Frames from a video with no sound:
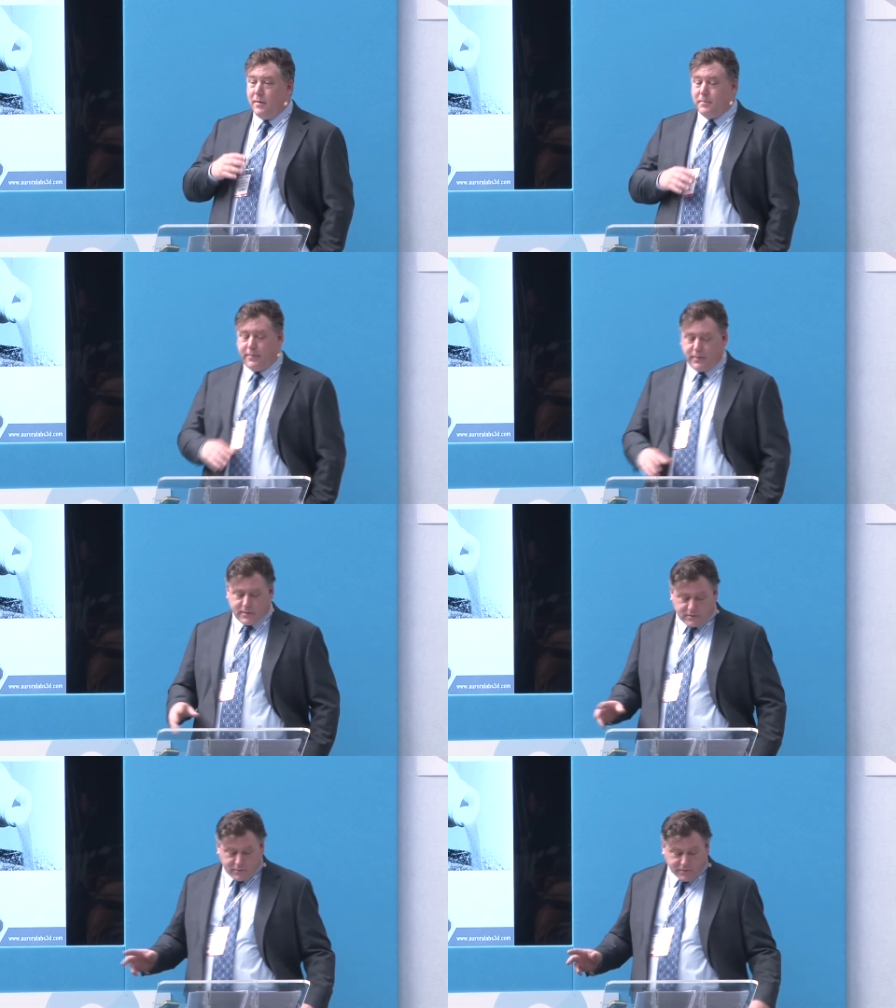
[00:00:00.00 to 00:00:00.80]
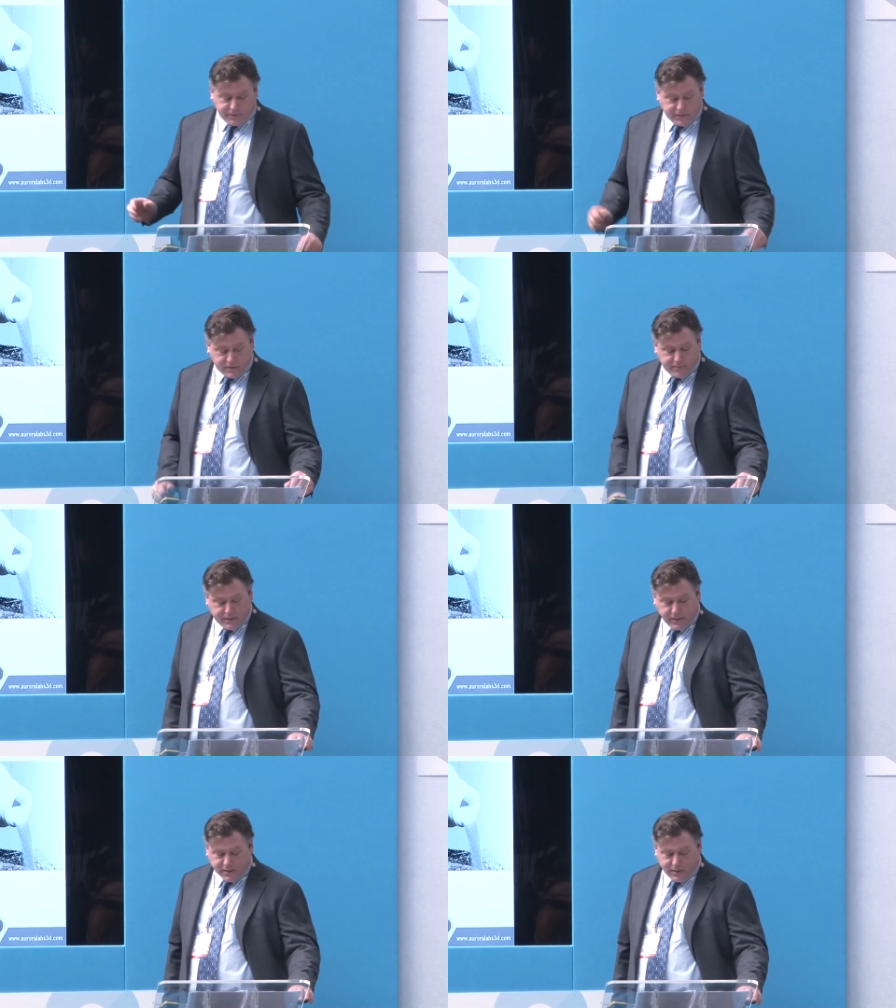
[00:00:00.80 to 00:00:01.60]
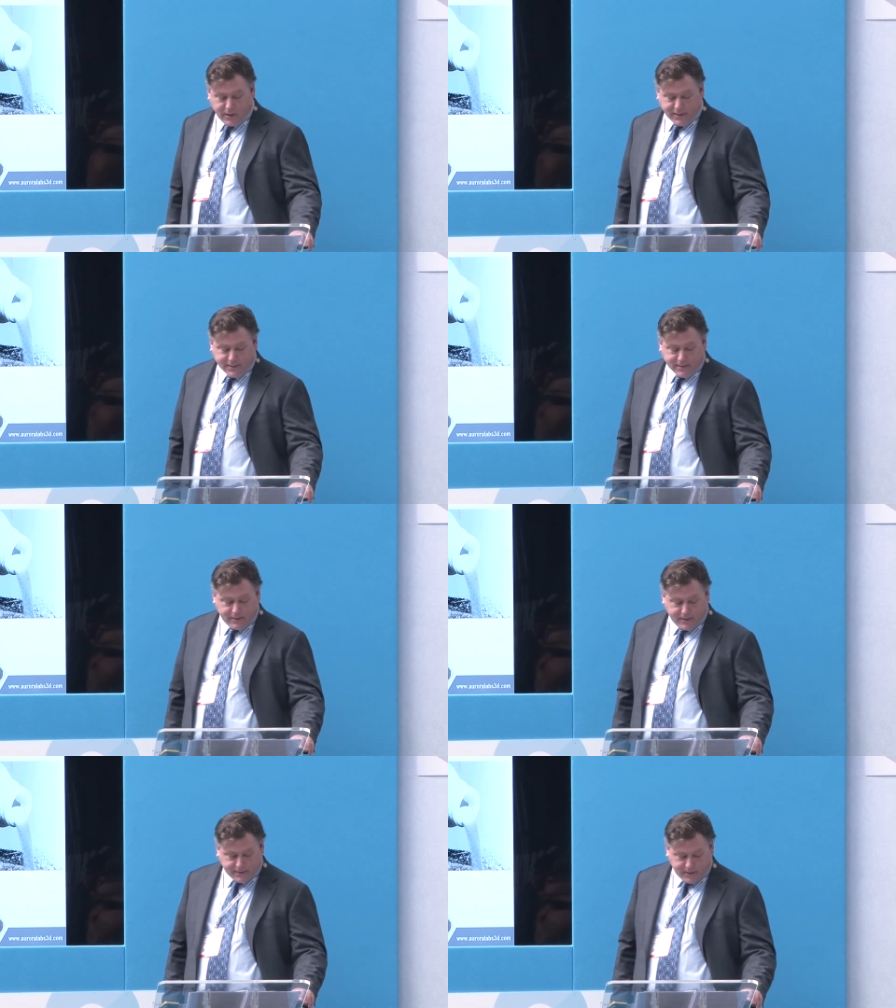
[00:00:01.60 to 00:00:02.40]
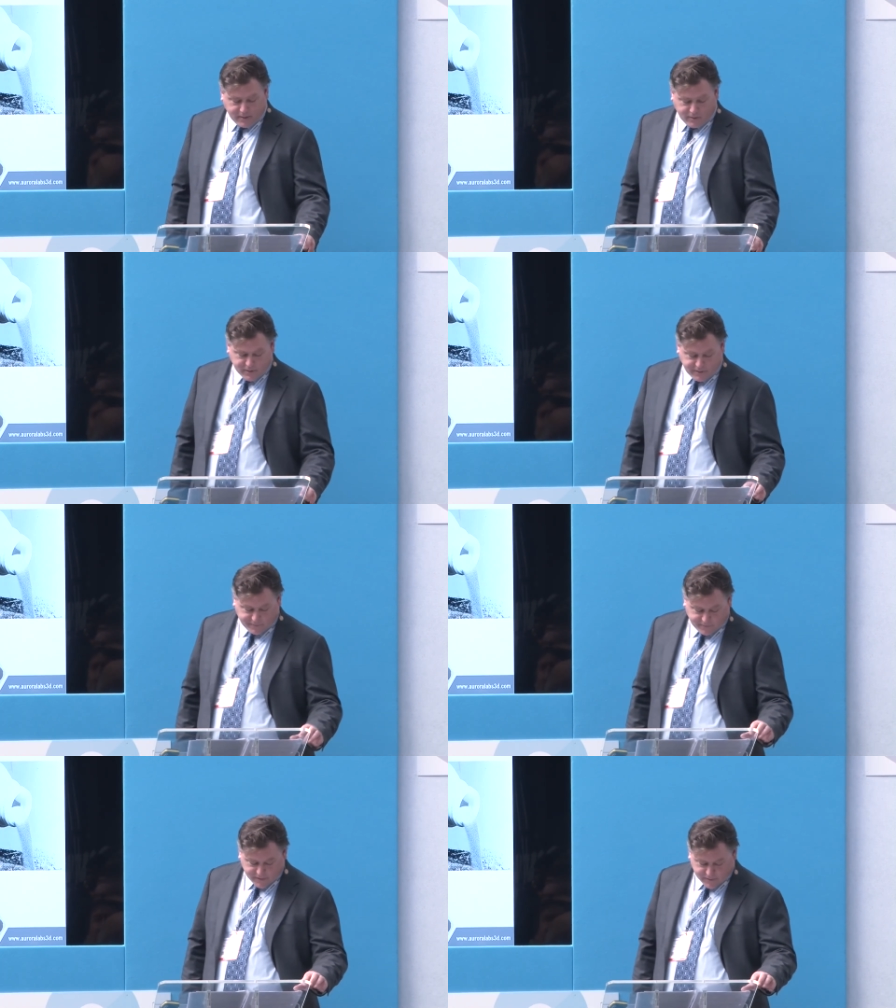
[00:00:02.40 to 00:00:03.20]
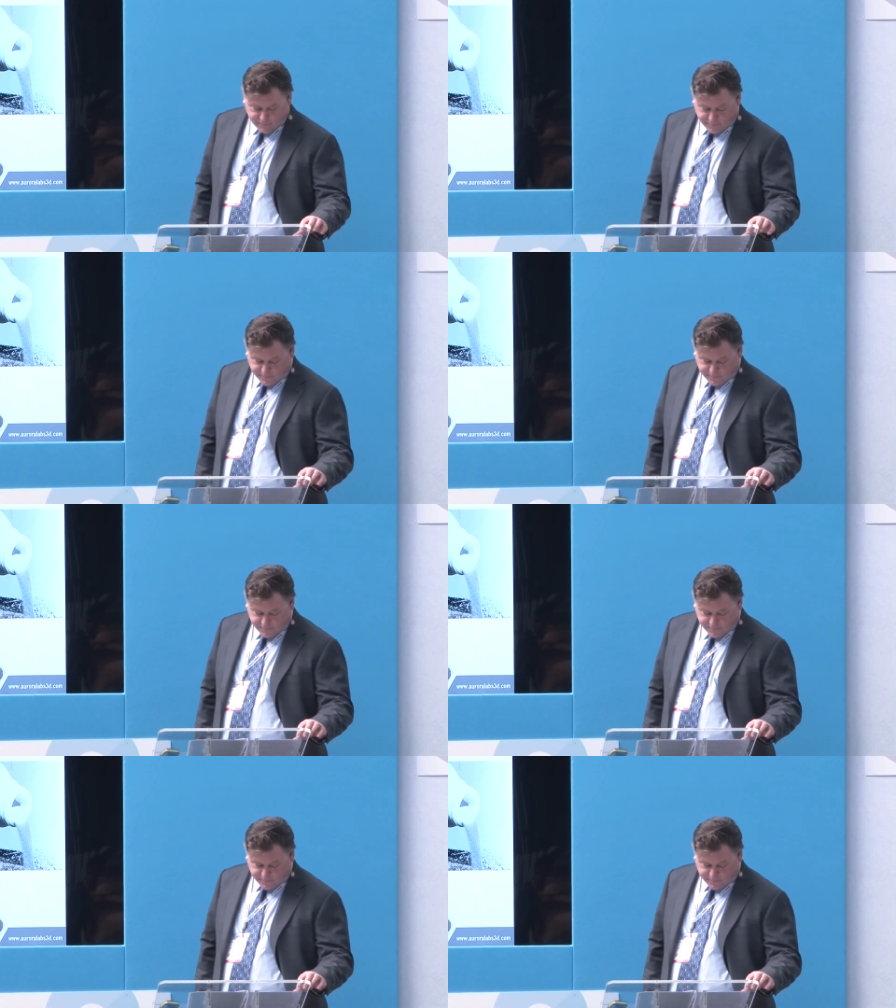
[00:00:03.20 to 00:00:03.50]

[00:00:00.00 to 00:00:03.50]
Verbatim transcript: but because they're also interested in potentially licensing that technology from us.